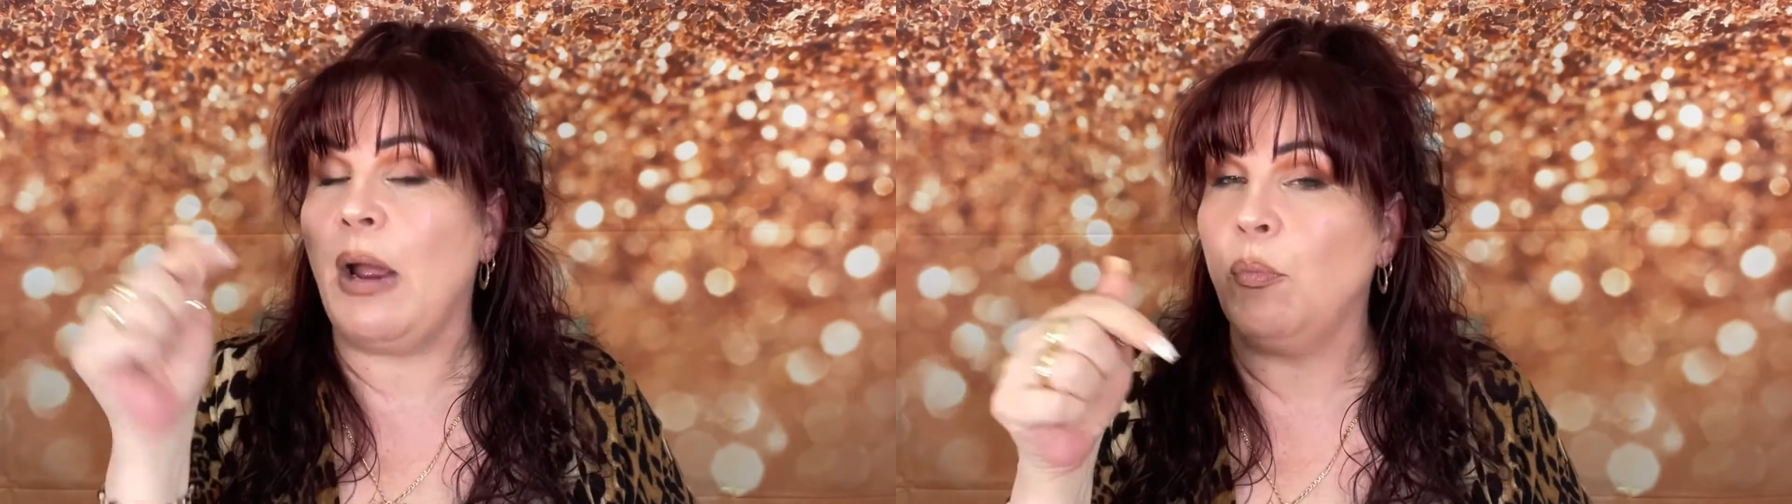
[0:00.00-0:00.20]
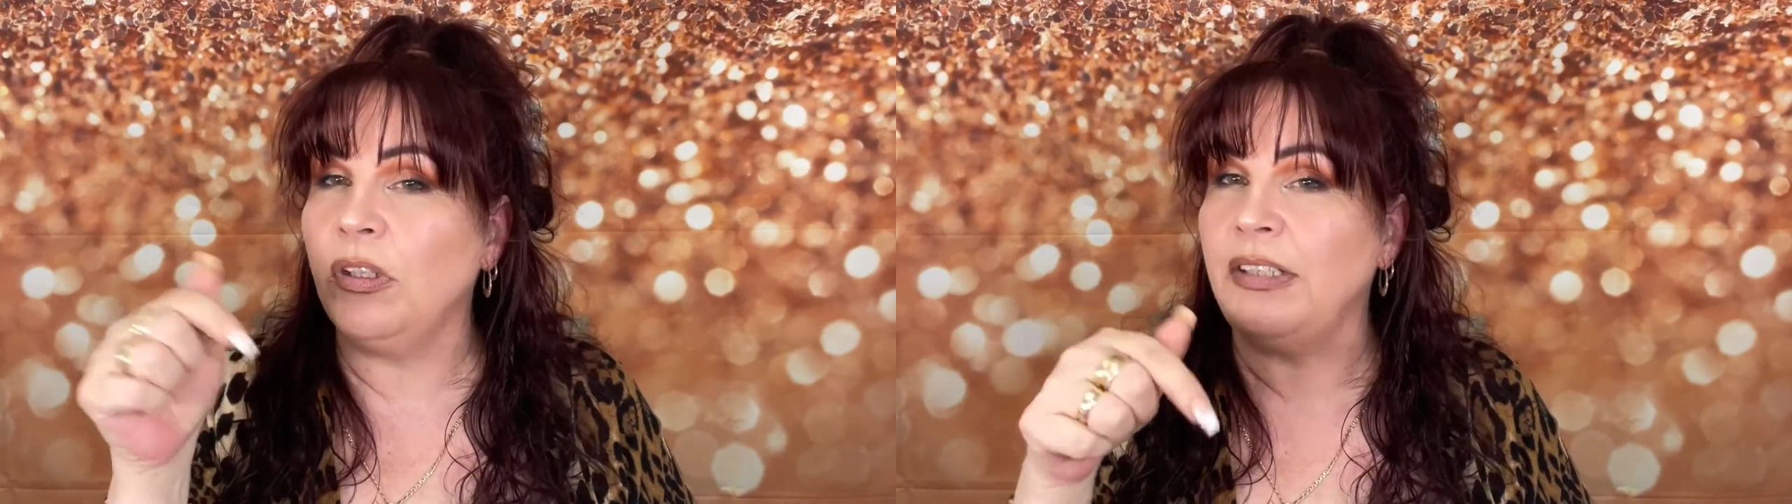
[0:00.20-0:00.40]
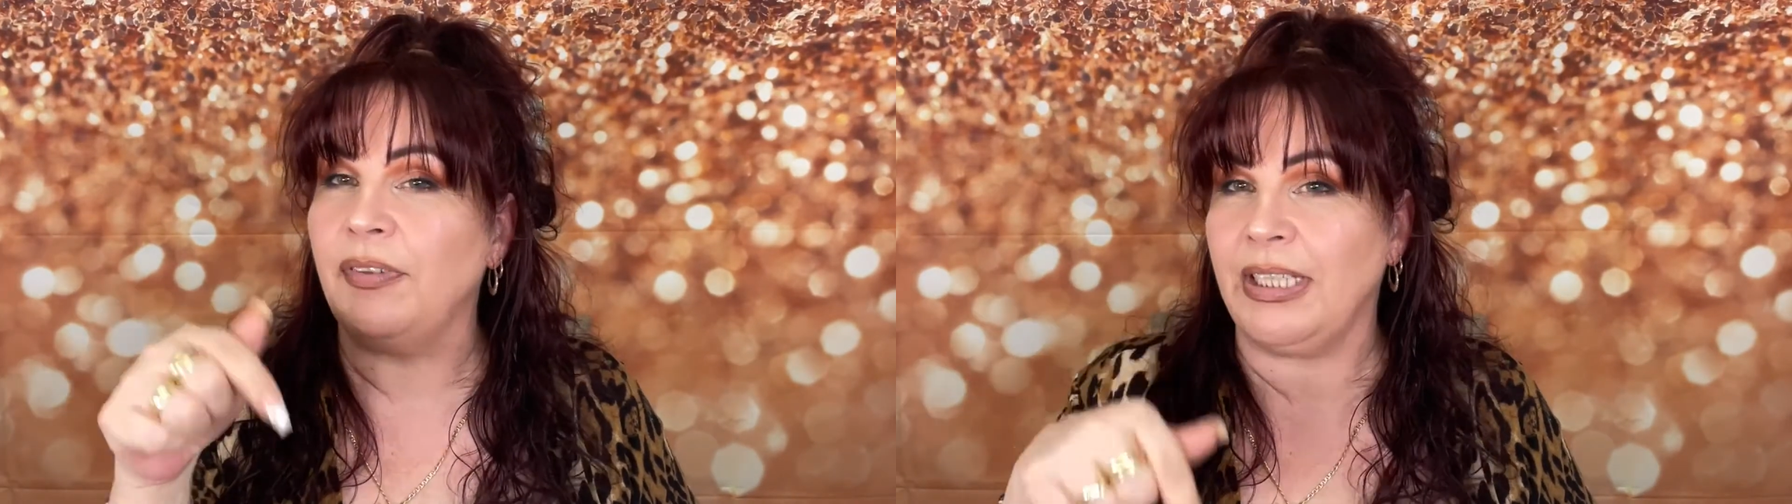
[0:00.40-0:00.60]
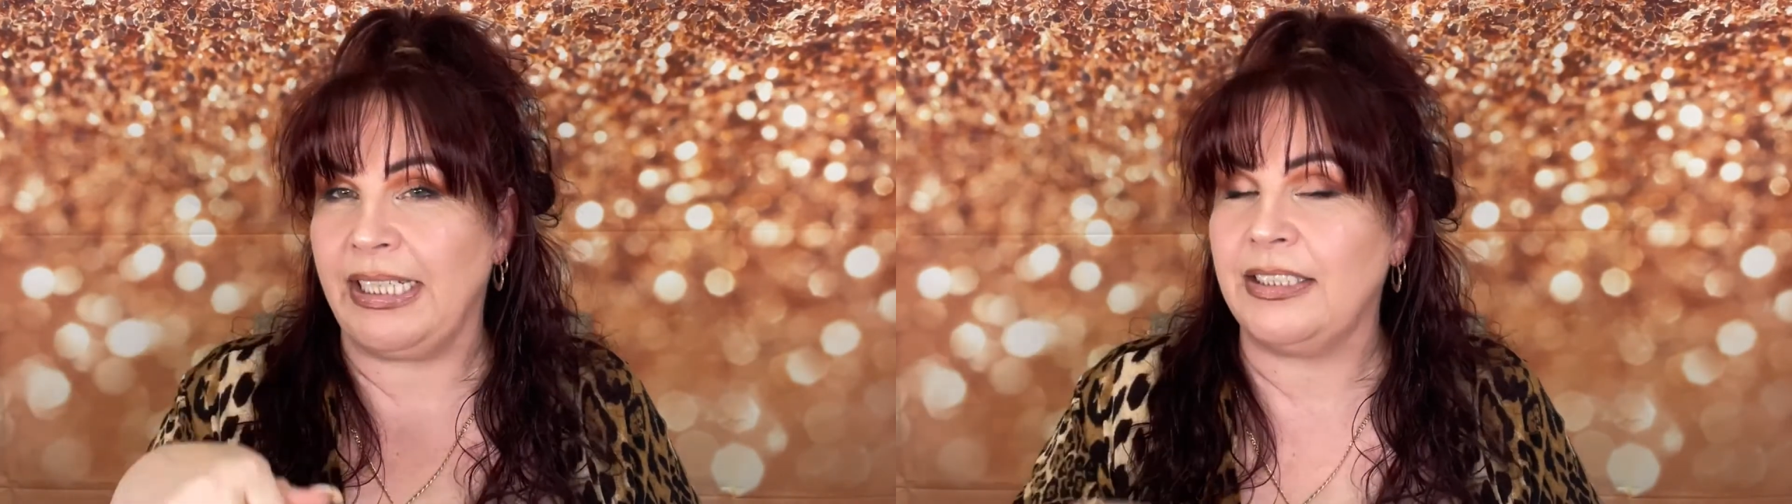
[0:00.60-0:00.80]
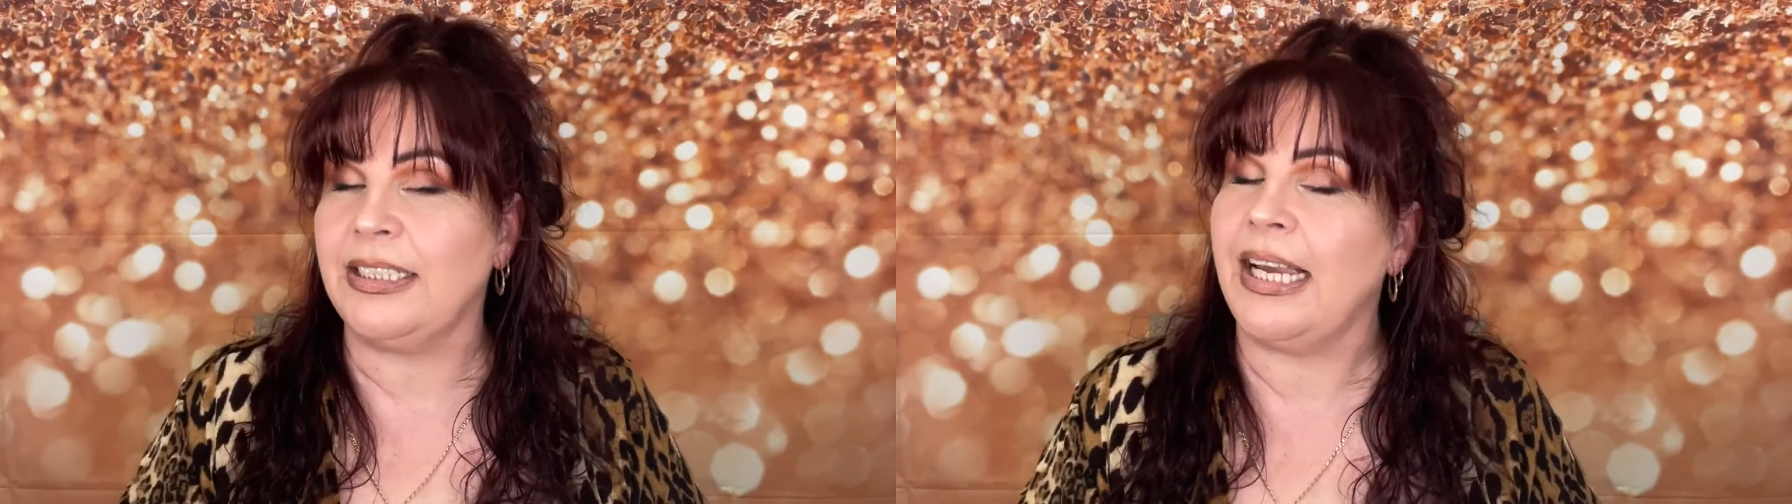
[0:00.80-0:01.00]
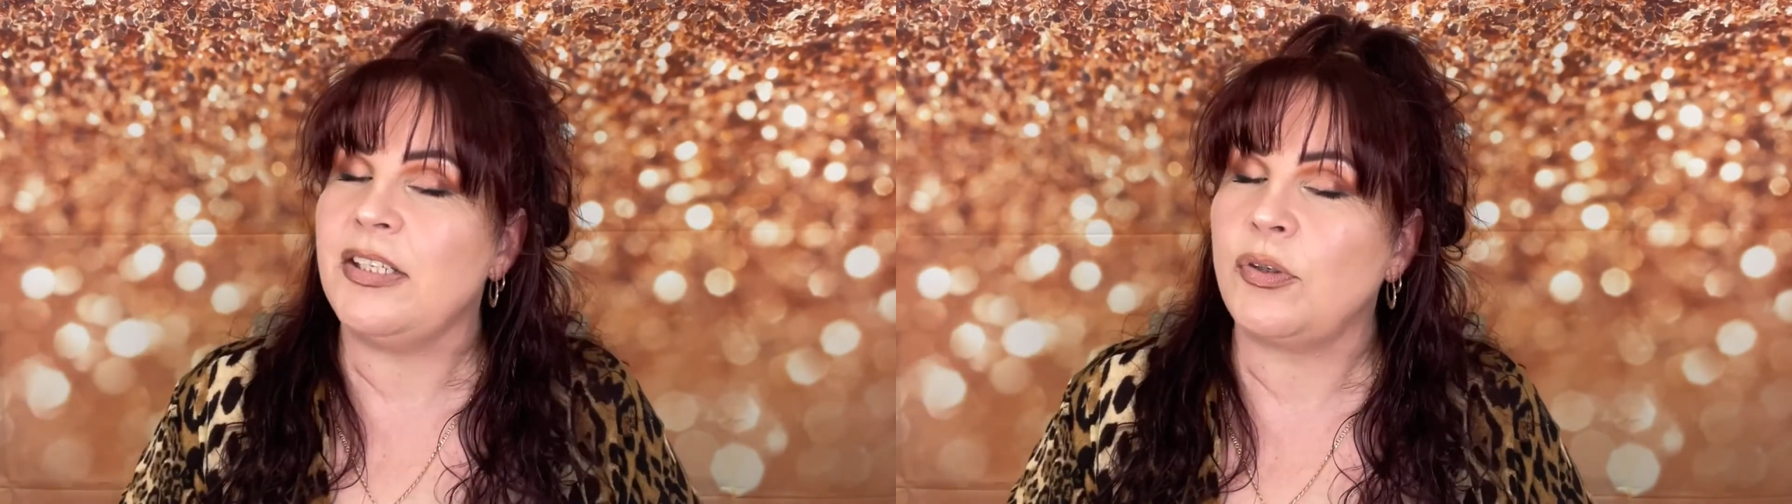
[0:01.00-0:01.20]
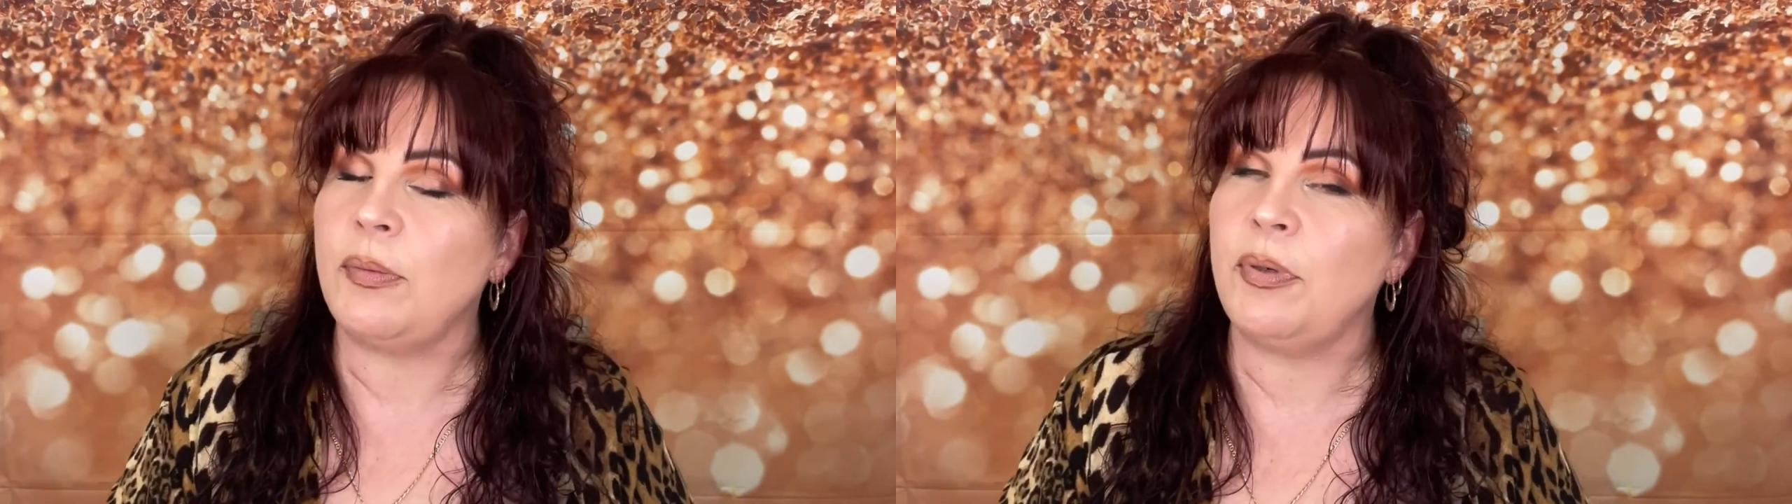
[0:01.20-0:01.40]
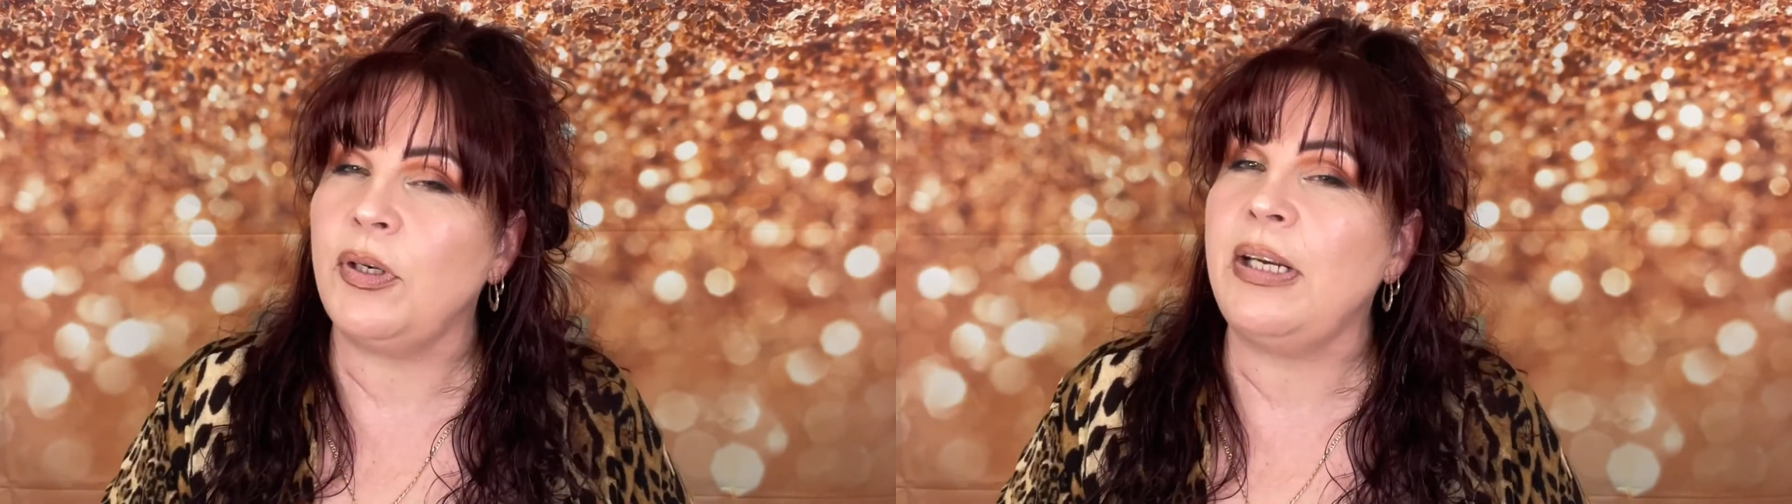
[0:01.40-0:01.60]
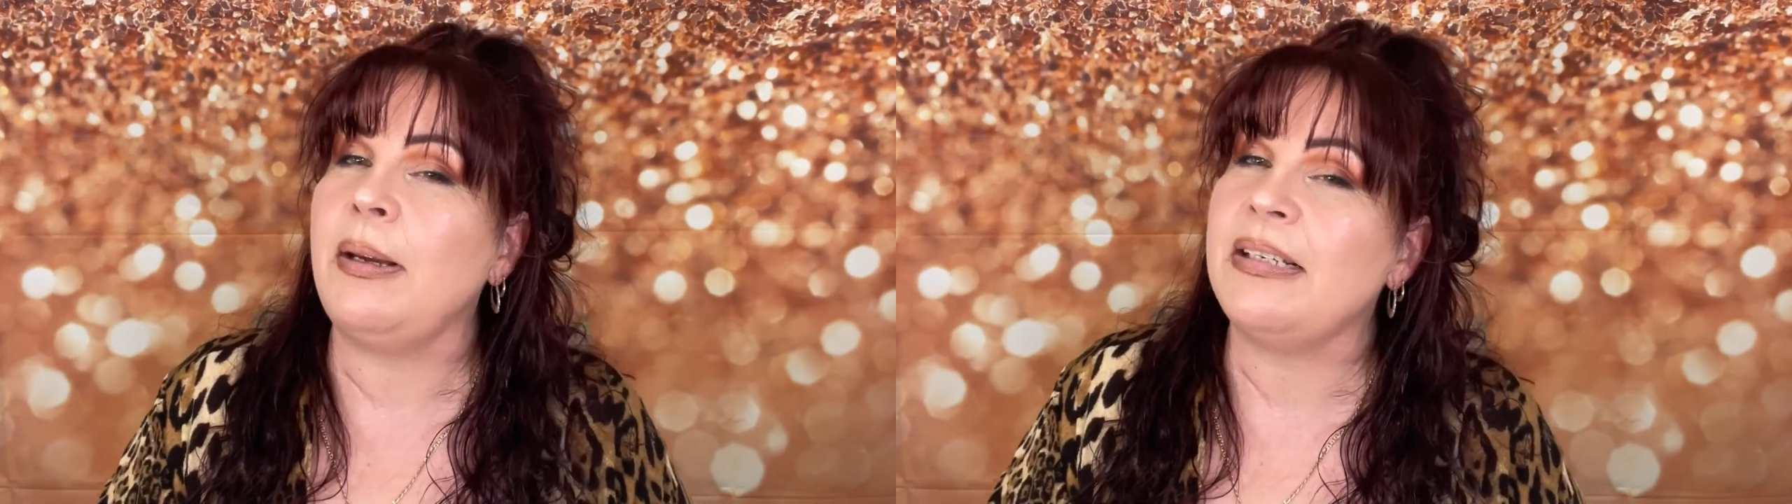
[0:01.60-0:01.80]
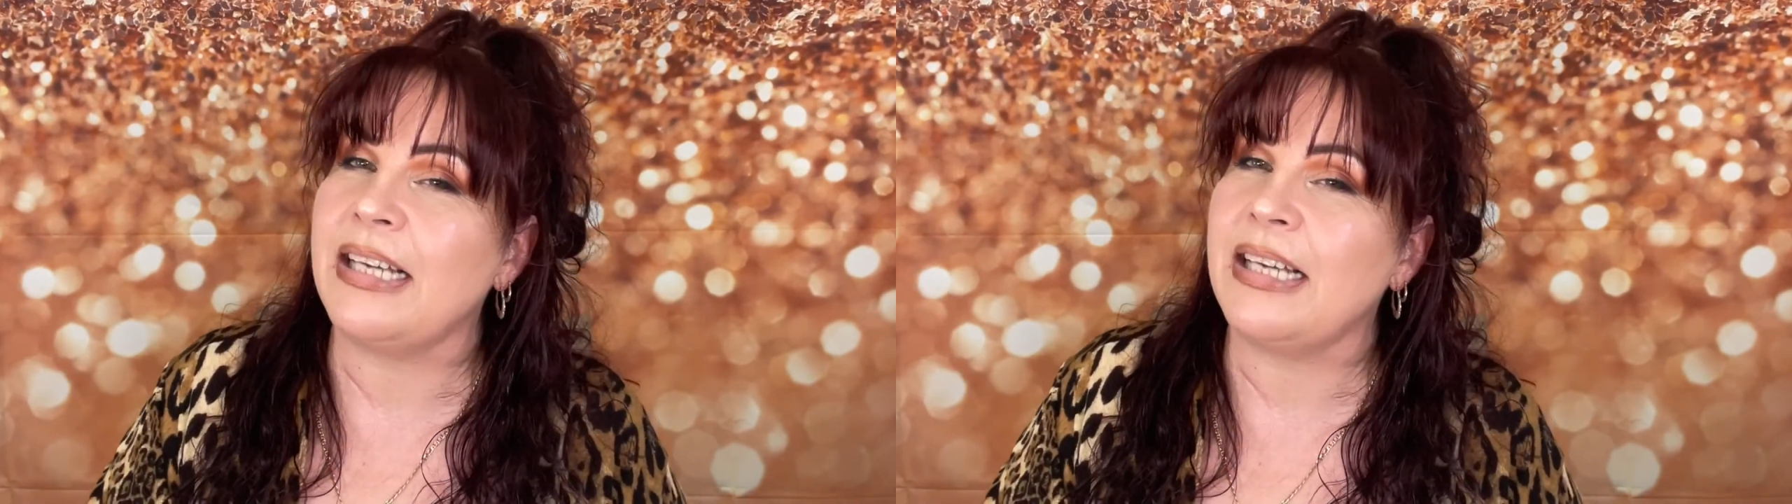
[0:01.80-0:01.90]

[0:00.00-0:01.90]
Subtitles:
I will leave a link to Eyescream Beauty